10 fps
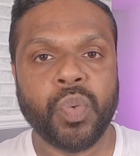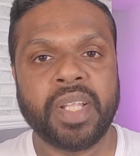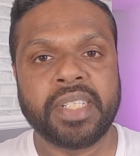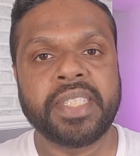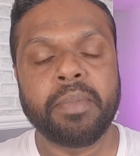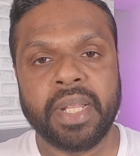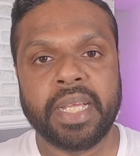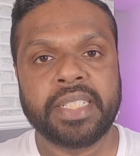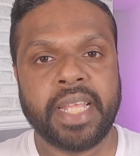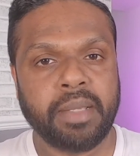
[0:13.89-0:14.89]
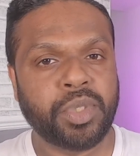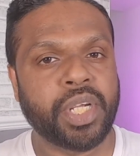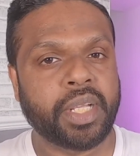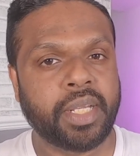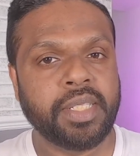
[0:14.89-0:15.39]
other similar denim
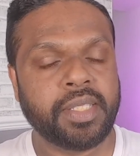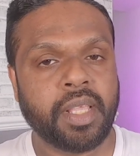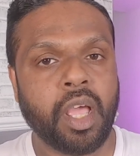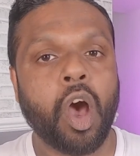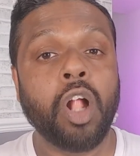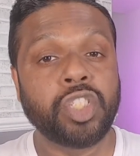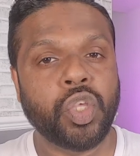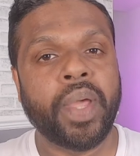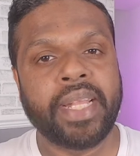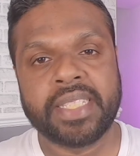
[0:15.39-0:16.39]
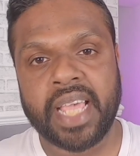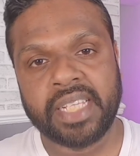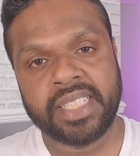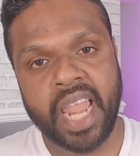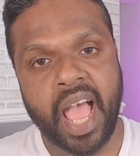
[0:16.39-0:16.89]
jackets, also in
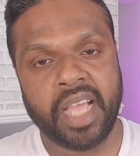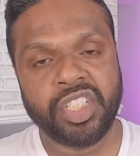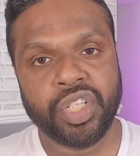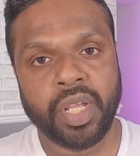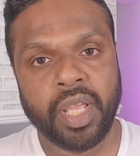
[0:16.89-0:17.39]
size large,